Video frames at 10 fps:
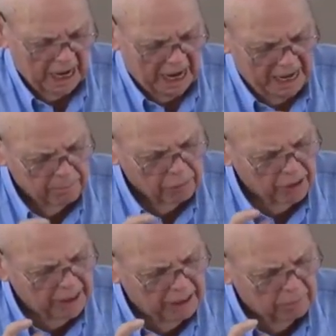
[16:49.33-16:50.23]

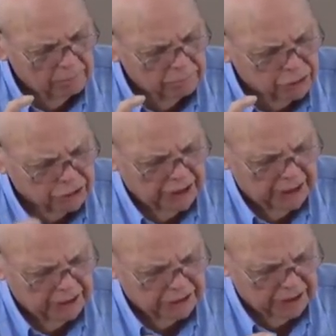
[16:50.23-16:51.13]
Abraham
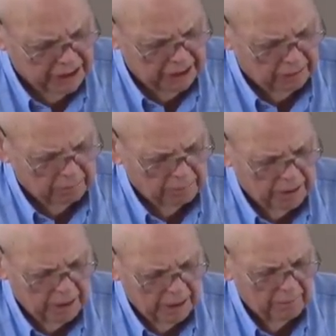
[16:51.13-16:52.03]
said unto him,
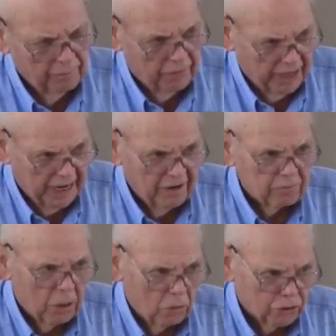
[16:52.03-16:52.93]
They have
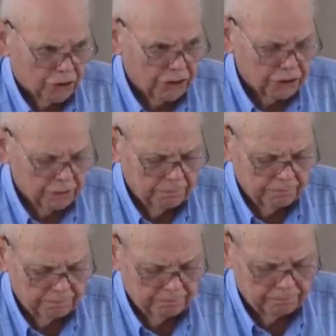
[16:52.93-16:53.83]
Moses
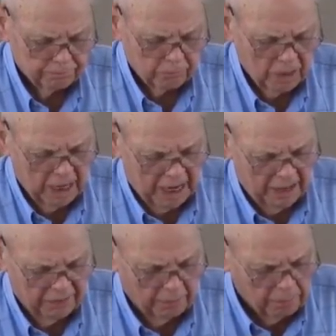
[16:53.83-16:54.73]

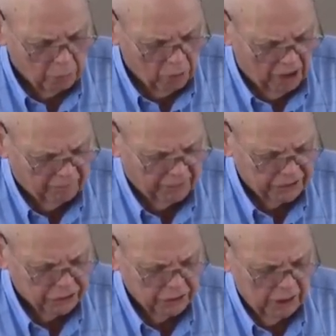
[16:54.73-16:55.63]
and the
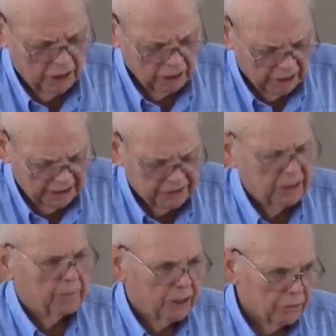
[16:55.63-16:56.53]
prophets, let
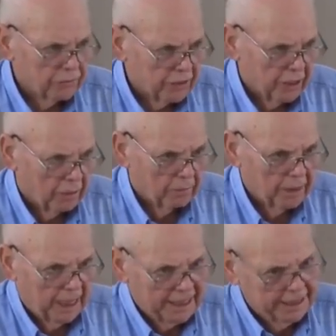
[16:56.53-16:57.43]
them hear them.
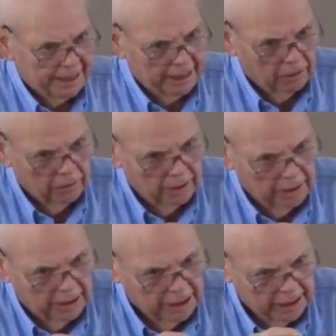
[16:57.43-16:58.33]
Now,
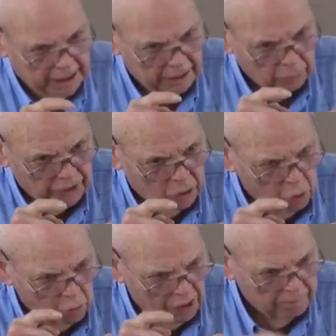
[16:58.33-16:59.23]
again, we
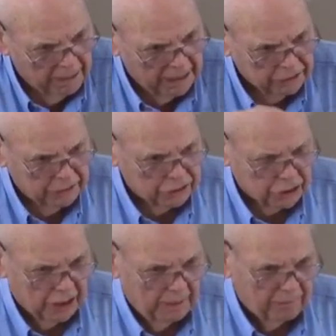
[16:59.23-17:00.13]
go right back to the
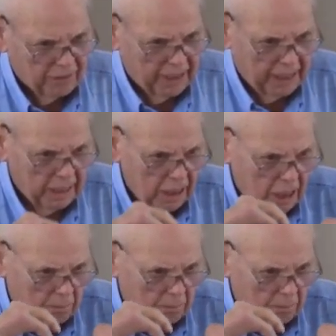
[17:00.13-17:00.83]
same thing.